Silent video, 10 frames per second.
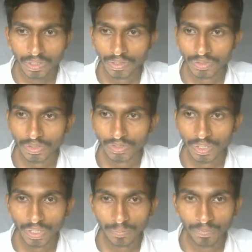This is
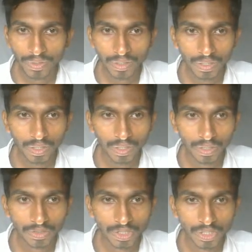the
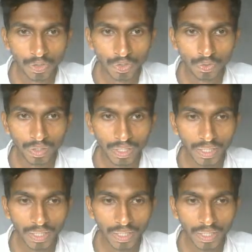secure URL